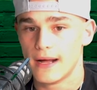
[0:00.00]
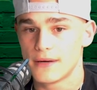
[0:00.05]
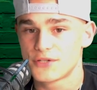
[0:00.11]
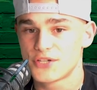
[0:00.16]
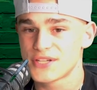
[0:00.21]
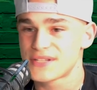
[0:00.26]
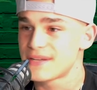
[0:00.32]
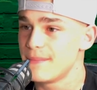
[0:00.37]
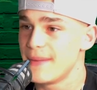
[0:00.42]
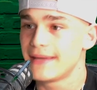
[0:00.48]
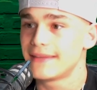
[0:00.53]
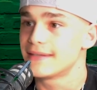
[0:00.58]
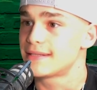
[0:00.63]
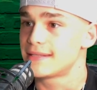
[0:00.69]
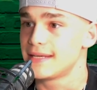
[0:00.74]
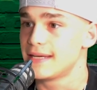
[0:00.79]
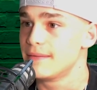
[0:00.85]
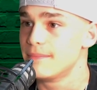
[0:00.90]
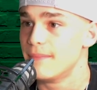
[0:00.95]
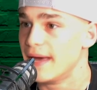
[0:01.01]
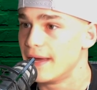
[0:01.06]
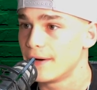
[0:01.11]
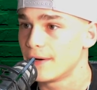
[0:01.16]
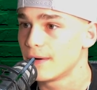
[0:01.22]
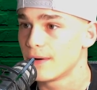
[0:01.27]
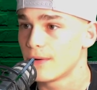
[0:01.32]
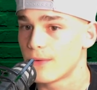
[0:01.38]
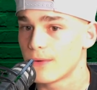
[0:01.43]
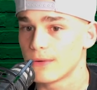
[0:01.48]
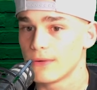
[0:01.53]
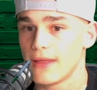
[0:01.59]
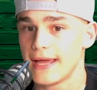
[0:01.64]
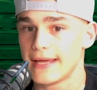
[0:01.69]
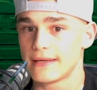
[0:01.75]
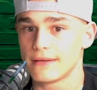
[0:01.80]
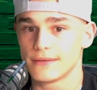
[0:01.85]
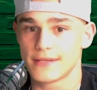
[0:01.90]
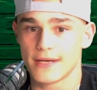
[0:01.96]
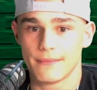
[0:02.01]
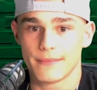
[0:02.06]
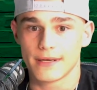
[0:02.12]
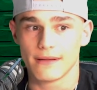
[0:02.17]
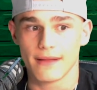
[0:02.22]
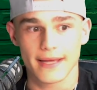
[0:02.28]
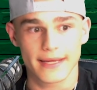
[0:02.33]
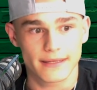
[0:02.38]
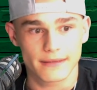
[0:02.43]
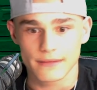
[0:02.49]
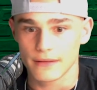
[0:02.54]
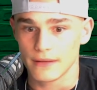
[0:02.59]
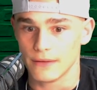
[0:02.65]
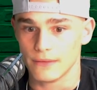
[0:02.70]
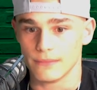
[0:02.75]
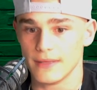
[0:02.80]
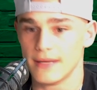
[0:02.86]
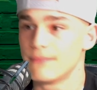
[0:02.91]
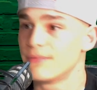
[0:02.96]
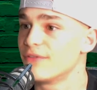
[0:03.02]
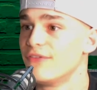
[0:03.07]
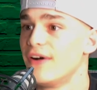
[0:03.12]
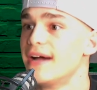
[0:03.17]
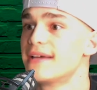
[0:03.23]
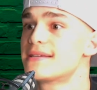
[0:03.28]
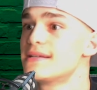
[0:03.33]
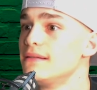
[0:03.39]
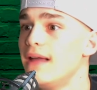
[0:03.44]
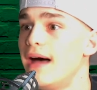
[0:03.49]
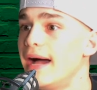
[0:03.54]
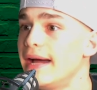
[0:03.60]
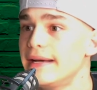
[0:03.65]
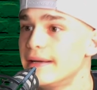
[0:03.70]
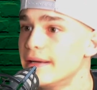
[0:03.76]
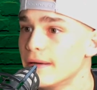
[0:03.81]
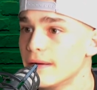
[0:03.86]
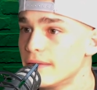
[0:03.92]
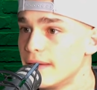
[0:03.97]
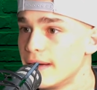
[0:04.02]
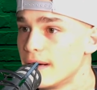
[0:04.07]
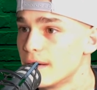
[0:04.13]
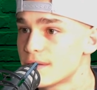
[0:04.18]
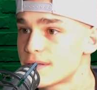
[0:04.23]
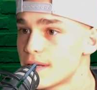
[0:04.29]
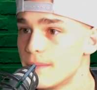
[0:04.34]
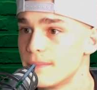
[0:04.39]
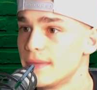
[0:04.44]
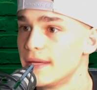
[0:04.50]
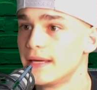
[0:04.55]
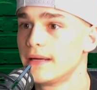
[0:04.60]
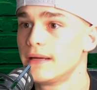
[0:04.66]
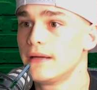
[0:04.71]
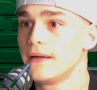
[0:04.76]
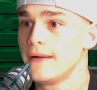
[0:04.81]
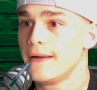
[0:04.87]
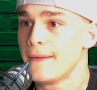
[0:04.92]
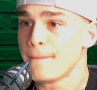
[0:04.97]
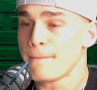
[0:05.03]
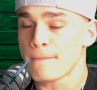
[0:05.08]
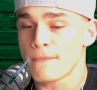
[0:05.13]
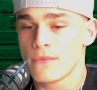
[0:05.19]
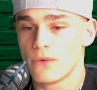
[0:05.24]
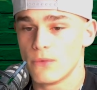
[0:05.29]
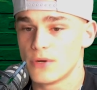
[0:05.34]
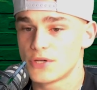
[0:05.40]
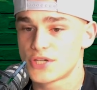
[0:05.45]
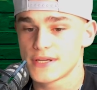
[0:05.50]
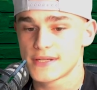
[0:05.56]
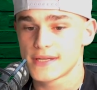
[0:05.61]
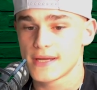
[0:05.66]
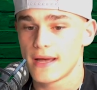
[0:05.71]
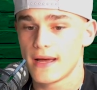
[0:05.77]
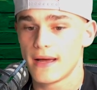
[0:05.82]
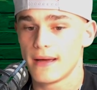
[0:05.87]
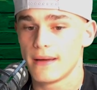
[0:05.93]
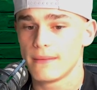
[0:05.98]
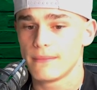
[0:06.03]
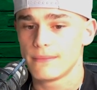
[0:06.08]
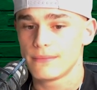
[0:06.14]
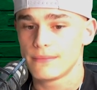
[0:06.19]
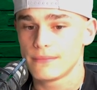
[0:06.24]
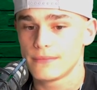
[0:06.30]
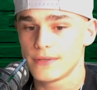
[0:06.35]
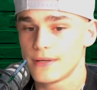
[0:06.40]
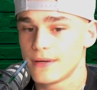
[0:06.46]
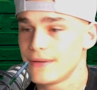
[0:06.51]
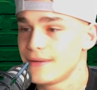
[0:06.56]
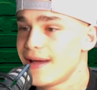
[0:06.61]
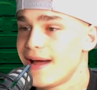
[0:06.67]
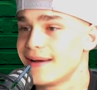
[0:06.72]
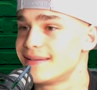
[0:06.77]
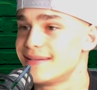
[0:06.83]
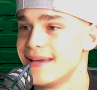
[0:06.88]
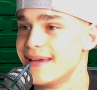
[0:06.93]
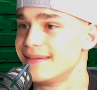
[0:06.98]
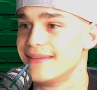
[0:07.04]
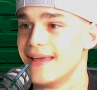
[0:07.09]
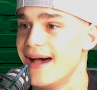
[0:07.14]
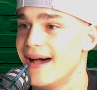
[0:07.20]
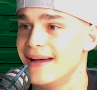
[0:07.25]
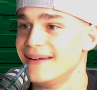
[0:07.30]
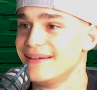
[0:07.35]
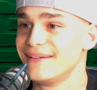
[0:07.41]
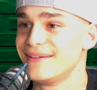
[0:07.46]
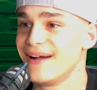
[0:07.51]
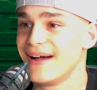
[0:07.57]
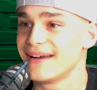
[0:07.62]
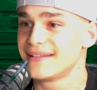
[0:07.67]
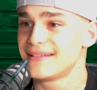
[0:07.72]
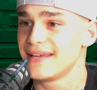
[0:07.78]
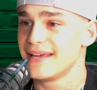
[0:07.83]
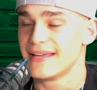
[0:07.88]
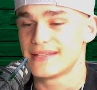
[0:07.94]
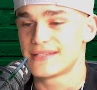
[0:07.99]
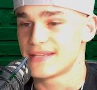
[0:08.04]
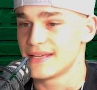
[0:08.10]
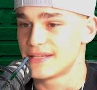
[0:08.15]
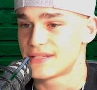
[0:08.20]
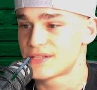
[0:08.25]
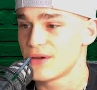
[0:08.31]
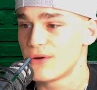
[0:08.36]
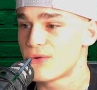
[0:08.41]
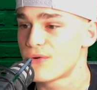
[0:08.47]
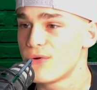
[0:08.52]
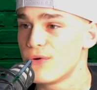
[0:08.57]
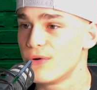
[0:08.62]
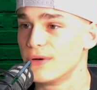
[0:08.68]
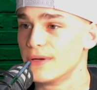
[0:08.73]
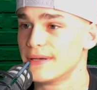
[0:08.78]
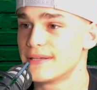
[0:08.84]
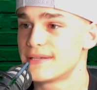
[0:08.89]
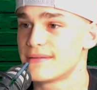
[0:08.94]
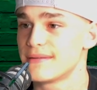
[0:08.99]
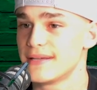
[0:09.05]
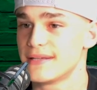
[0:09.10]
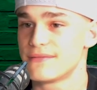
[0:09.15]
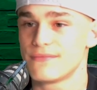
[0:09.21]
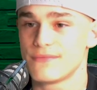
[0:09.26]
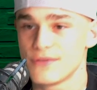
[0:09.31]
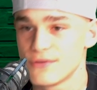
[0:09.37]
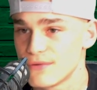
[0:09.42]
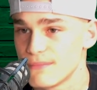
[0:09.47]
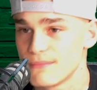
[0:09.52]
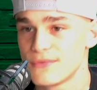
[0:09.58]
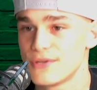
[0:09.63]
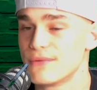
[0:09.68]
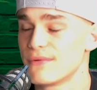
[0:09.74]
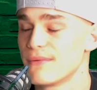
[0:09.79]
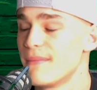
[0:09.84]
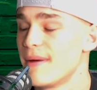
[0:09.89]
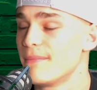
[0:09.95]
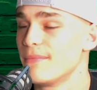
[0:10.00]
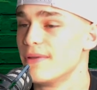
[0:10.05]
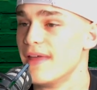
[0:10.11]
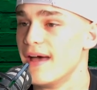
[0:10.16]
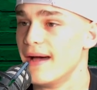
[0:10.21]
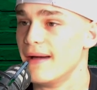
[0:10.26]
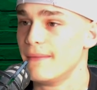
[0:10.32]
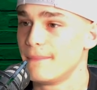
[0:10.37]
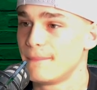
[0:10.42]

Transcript: Just to make the scene better, or like he'll tell me to improvise a line here and there or something, which is you got to take that. You got to. It's so cool, and it's you remember that.